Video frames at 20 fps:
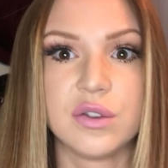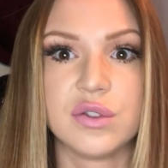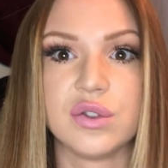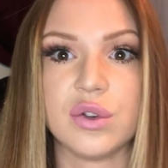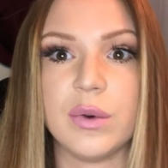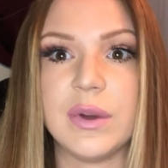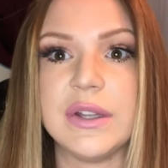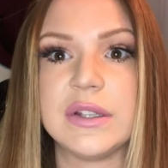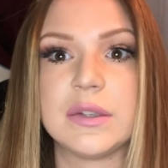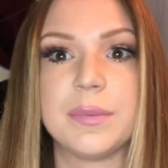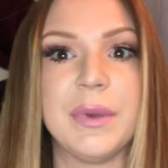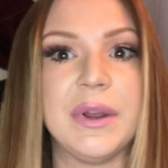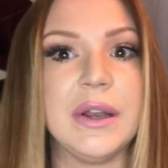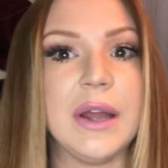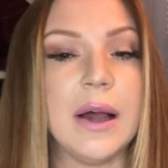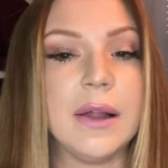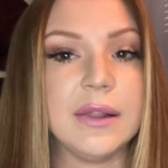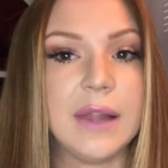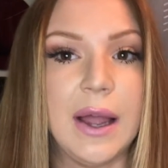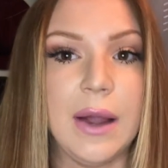so it's been
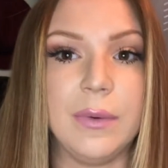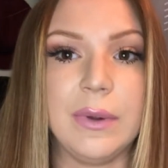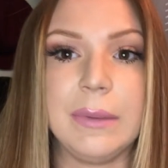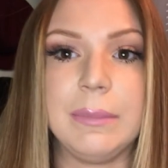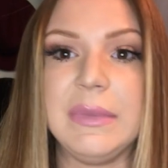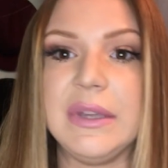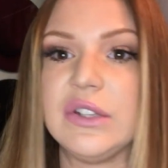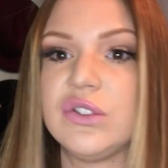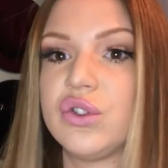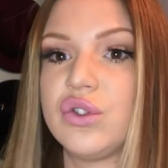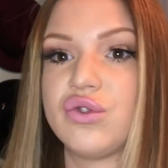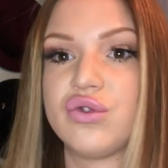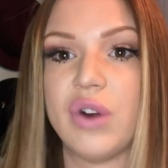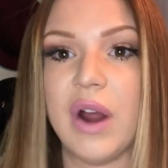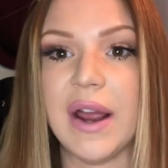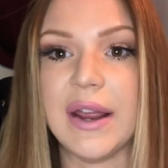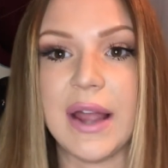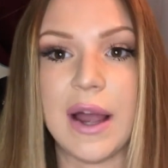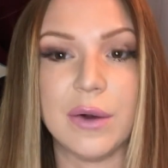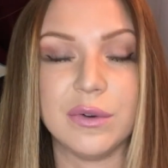allowing me to
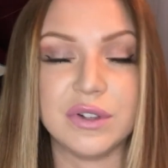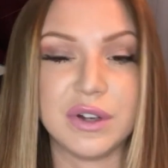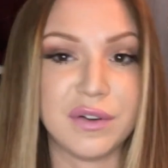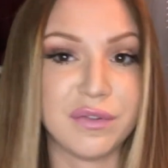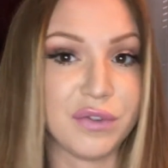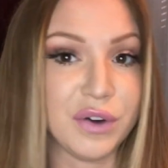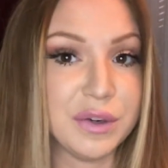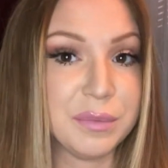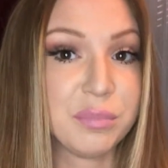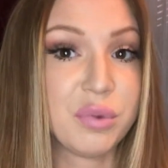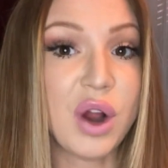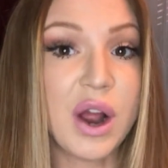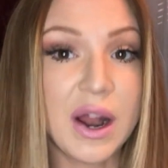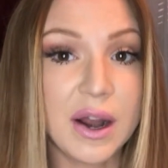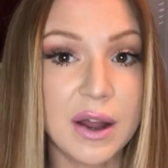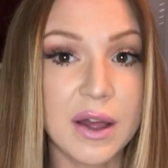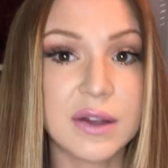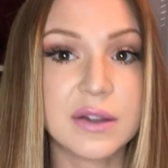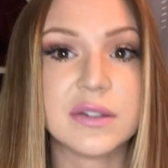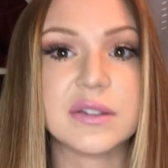try out different
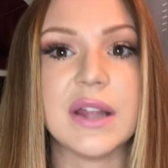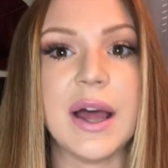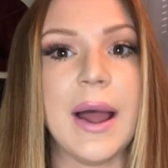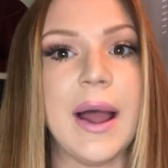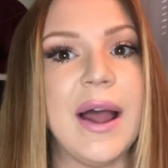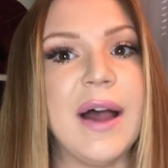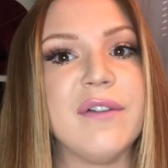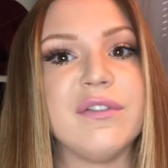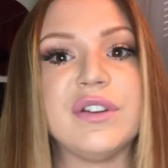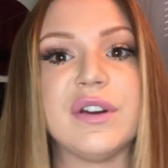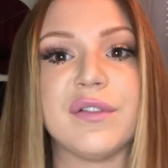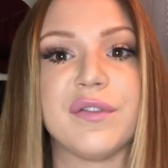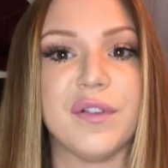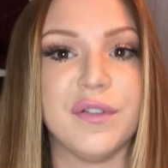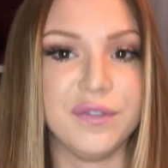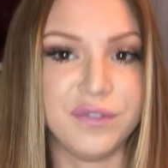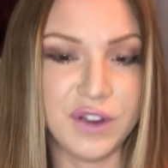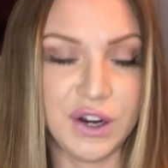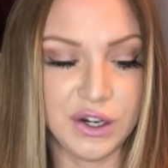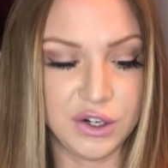products that have
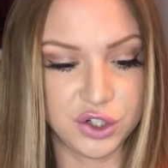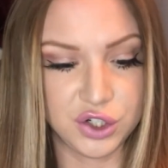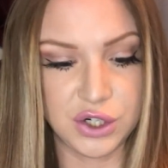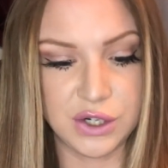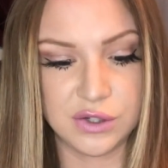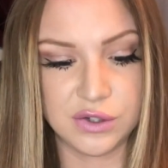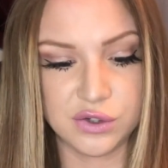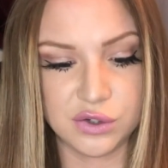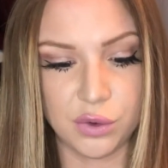different finishes.